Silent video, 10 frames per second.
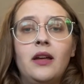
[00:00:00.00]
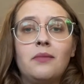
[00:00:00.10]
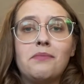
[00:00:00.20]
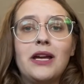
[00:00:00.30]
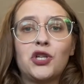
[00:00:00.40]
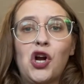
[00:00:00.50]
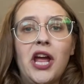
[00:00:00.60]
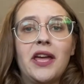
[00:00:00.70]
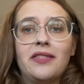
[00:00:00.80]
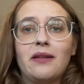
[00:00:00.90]
measure
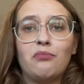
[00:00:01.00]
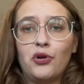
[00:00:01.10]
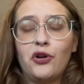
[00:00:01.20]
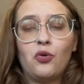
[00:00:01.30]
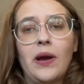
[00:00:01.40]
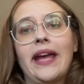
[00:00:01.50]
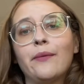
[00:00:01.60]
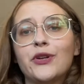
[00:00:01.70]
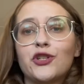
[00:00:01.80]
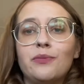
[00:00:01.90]
it and then put it away,
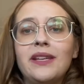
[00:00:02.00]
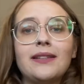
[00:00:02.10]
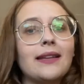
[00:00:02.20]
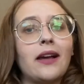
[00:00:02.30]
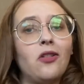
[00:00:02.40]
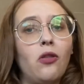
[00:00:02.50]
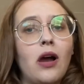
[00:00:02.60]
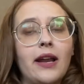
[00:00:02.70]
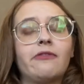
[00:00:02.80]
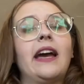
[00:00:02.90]
which to me is like a
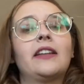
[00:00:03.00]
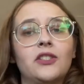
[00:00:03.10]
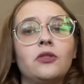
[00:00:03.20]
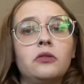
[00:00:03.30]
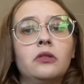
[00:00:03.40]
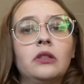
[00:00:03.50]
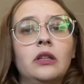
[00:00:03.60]
lot of hassle,